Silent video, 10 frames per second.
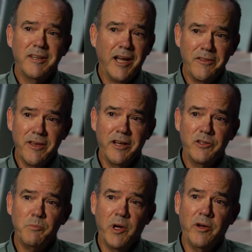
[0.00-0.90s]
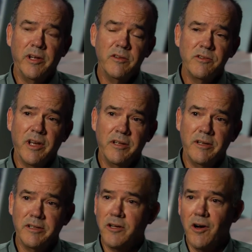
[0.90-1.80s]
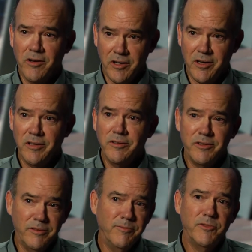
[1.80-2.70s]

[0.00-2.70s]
got that experience and then gone on to,